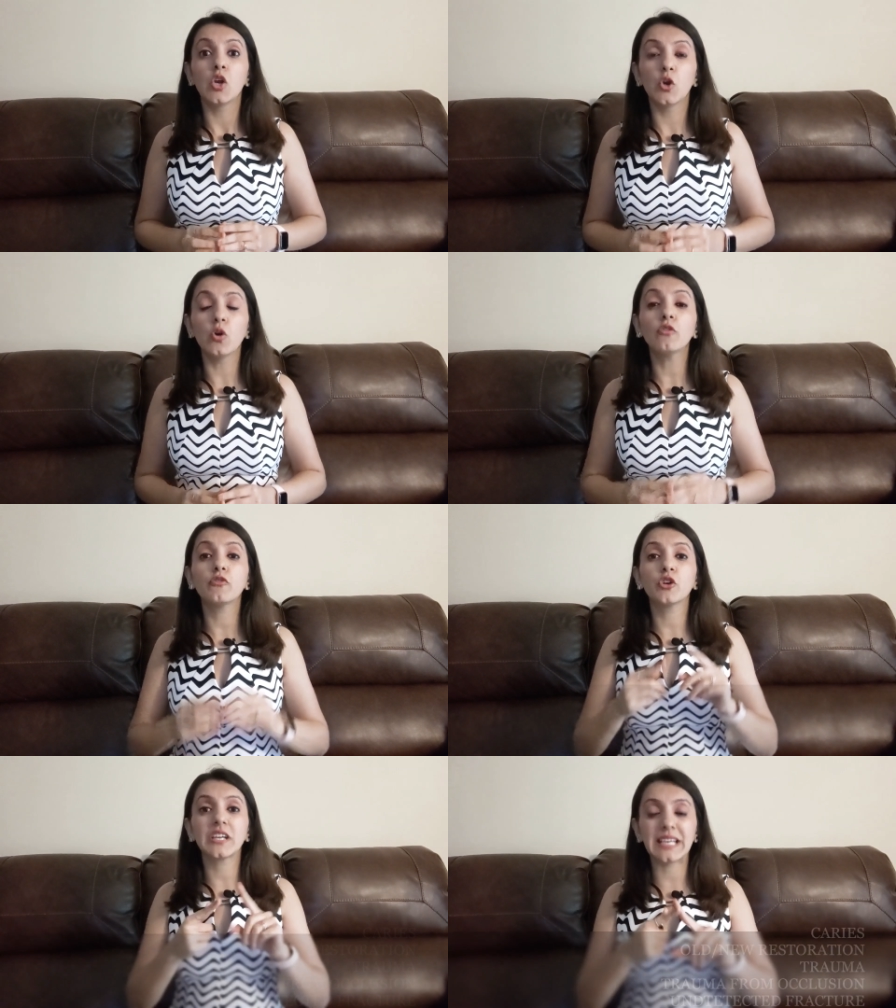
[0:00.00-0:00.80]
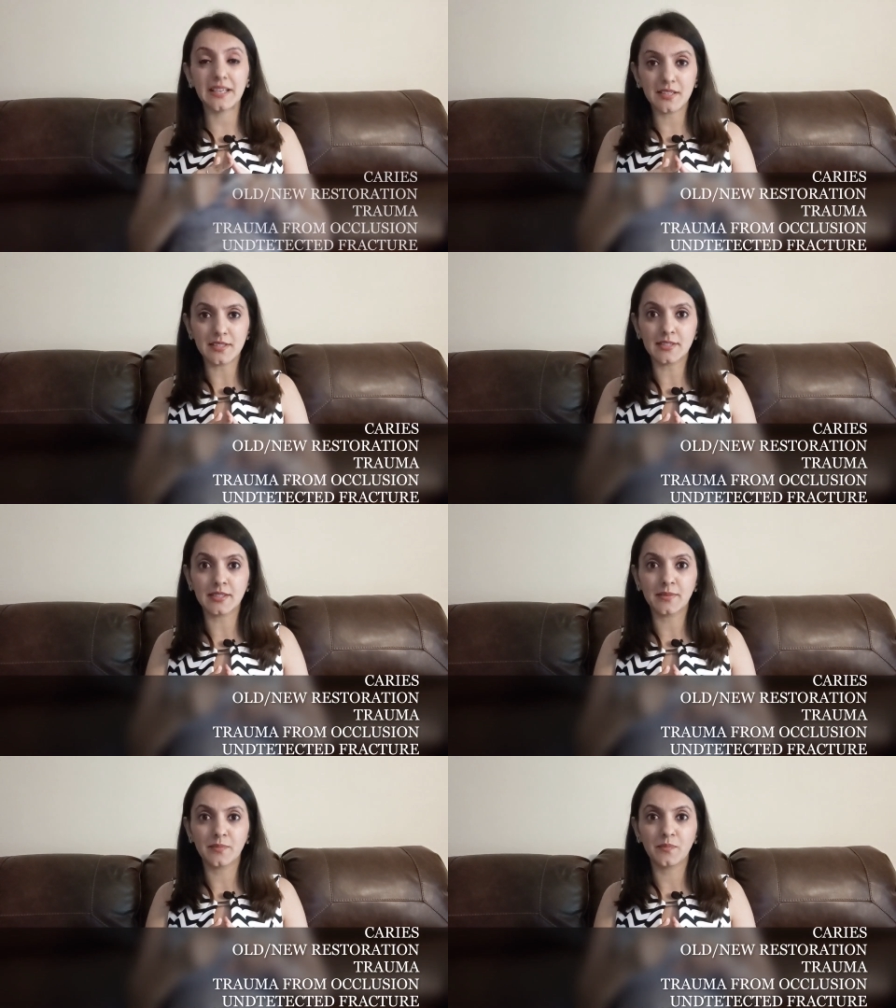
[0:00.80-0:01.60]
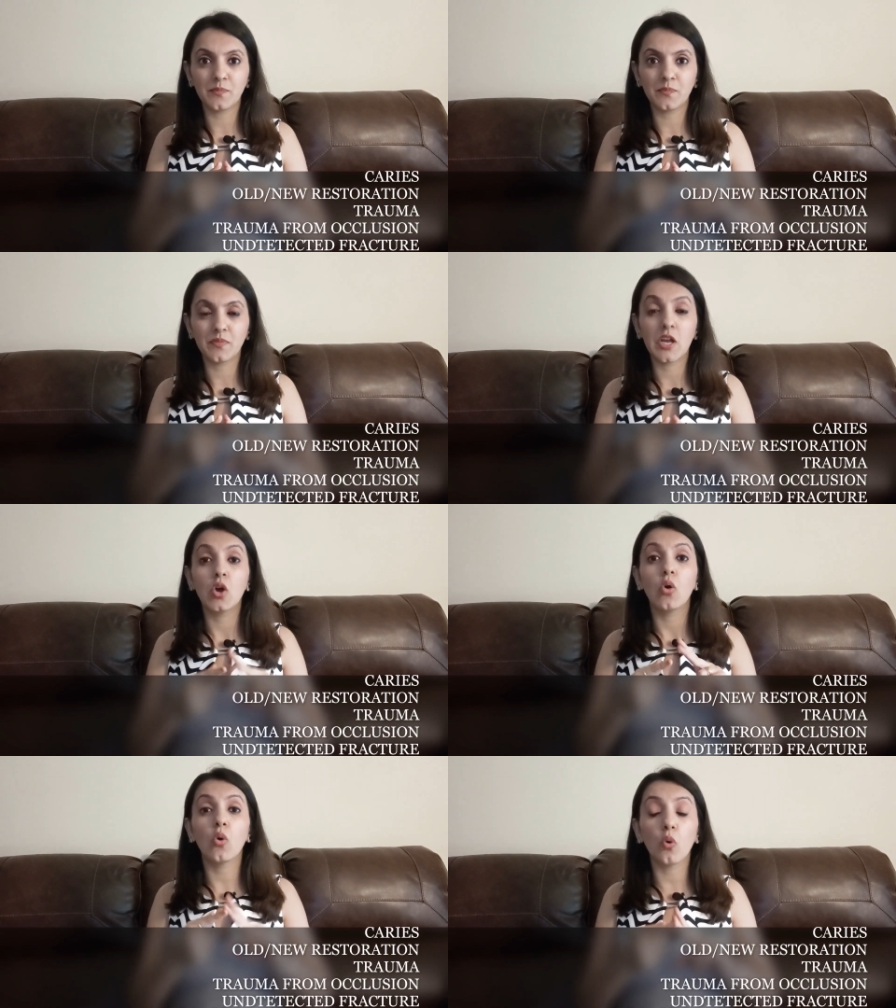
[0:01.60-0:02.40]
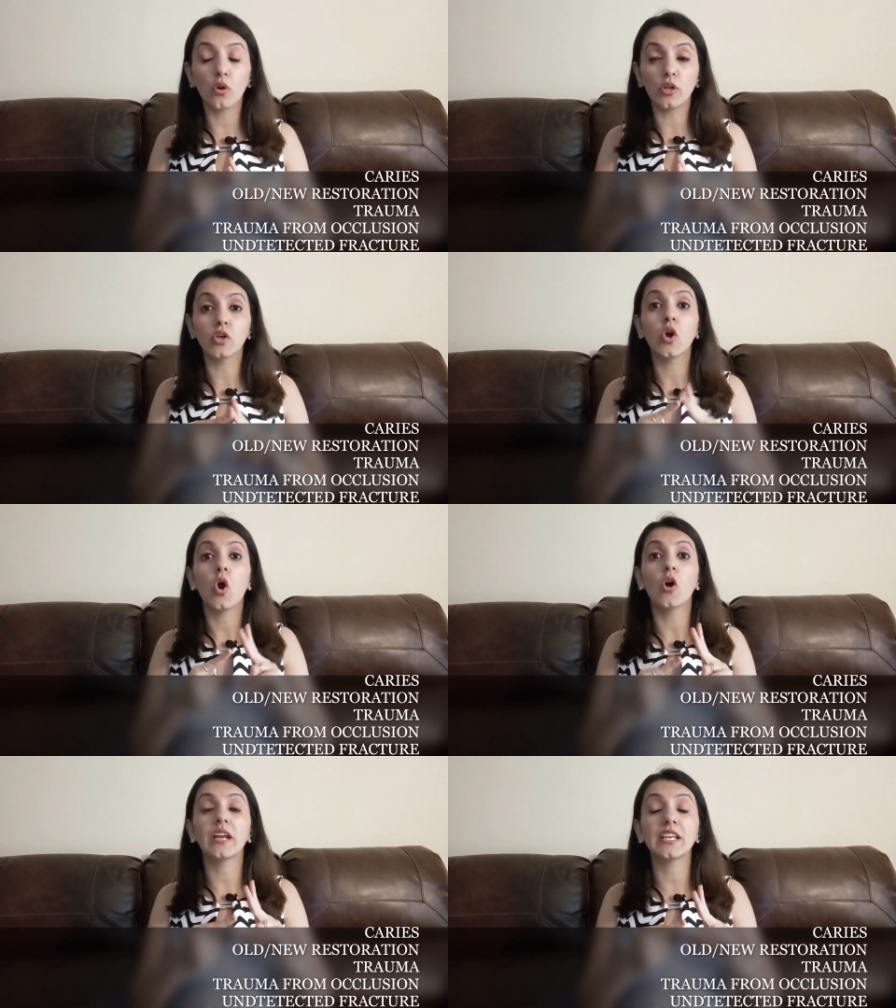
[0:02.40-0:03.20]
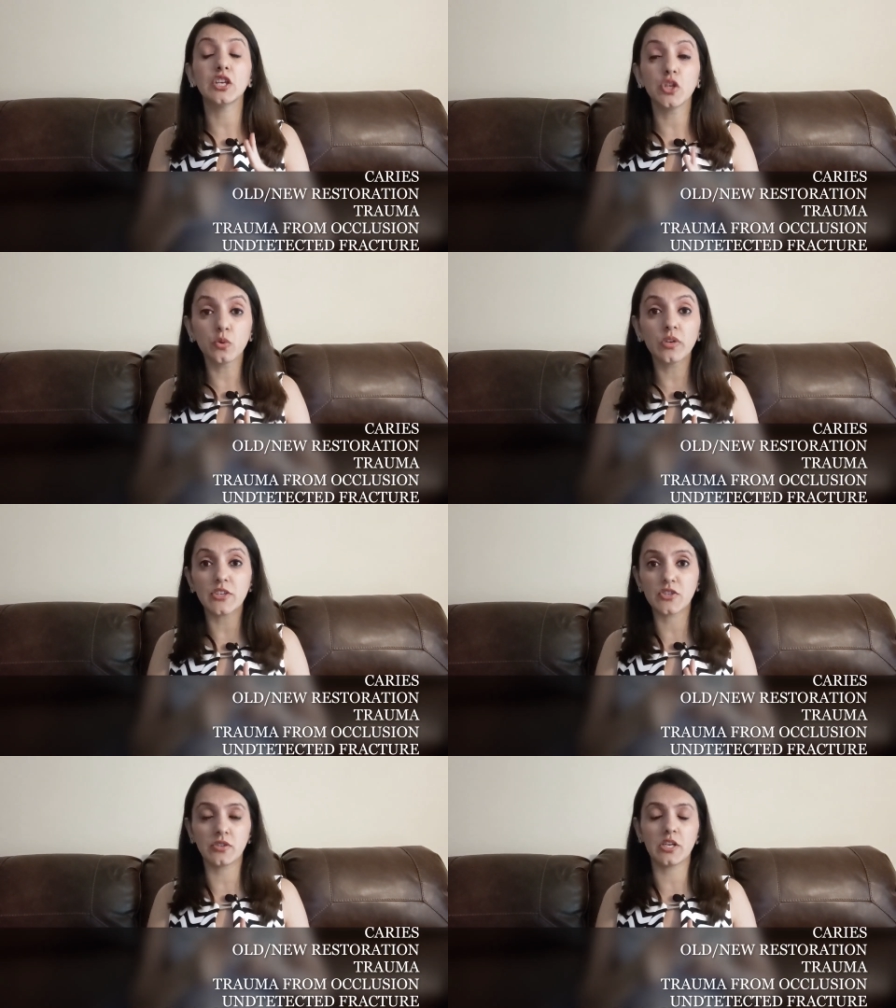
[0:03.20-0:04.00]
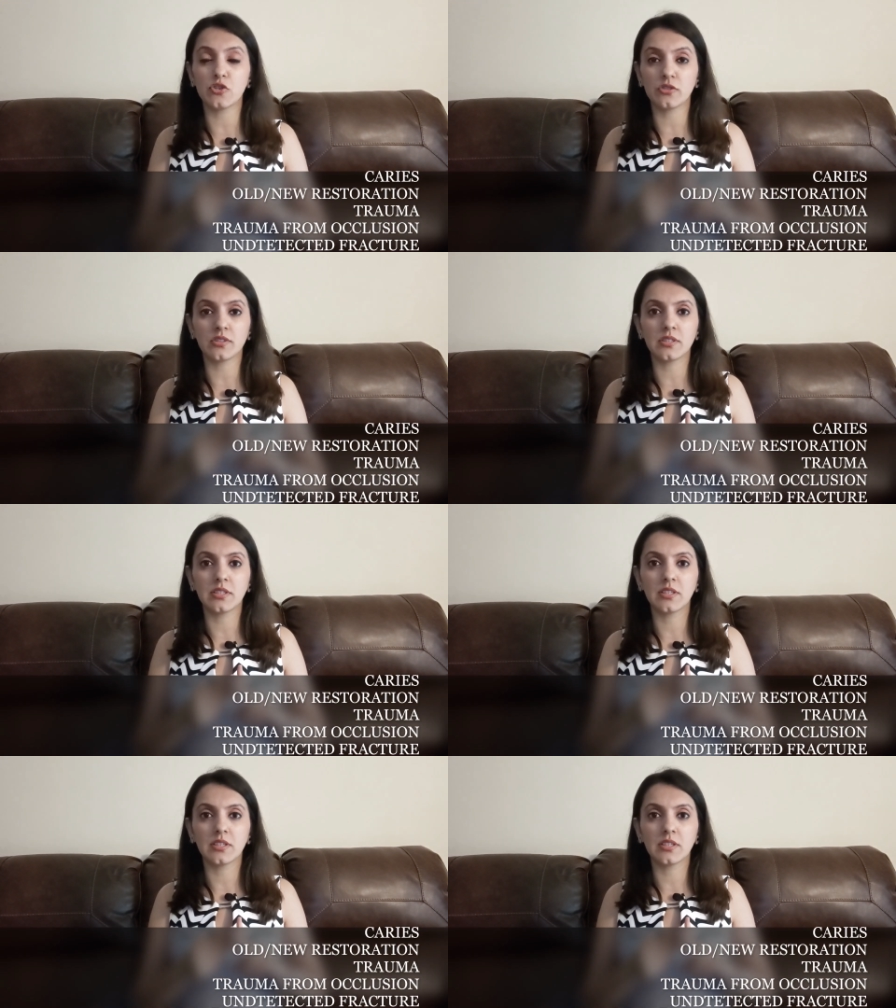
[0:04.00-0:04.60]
Look for caries, old or any new restoration,